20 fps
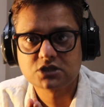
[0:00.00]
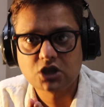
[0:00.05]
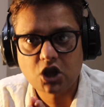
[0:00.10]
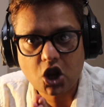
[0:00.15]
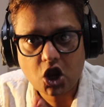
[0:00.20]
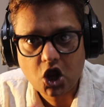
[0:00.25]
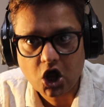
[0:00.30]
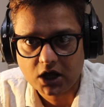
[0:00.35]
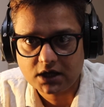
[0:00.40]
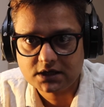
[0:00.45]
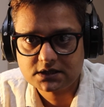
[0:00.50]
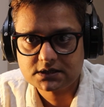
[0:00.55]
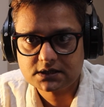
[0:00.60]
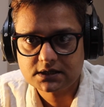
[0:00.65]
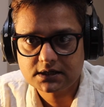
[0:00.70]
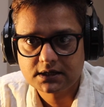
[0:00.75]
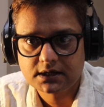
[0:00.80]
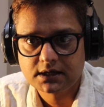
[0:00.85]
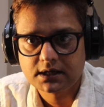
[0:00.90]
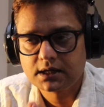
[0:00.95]
not
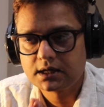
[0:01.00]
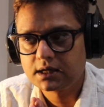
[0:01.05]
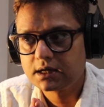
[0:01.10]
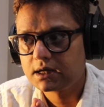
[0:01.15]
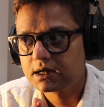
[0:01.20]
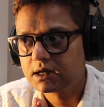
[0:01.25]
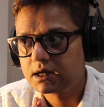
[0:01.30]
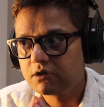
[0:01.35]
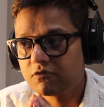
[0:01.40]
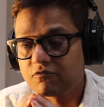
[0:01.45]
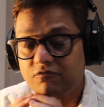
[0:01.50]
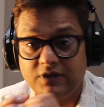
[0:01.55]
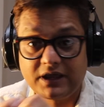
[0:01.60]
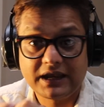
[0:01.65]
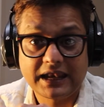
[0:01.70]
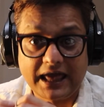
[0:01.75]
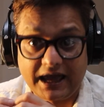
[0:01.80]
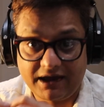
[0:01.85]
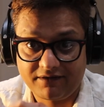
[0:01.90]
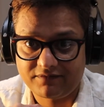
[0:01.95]

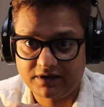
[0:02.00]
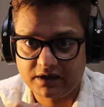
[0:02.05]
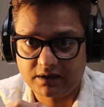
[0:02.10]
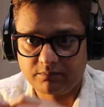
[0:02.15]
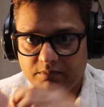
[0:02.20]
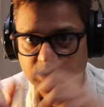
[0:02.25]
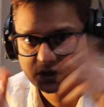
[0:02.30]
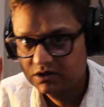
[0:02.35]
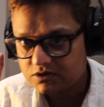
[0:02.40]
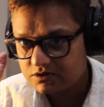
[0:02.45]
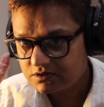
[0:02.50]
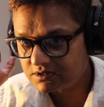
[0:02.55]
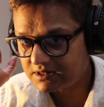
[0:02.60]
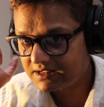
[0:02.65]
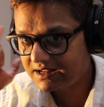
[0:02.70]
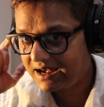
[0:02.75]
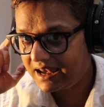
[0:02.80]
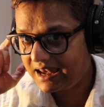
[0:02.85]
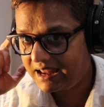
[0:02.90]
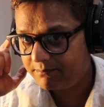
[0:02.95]
feel heavy because of the
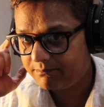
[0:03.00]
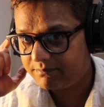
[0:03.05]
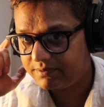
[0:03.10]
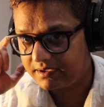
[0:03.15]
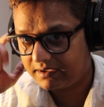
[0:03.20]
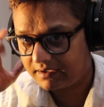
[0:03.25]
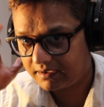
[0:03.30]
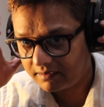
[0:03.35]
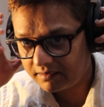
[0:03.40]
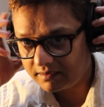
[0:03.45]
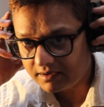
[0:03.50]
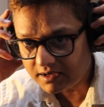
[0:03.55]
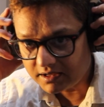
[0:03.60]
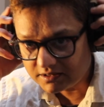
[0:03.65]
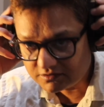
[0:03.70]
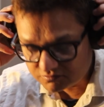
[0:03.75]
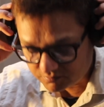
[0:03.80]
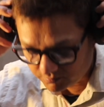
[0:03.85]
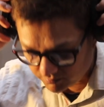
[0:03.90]
clamping is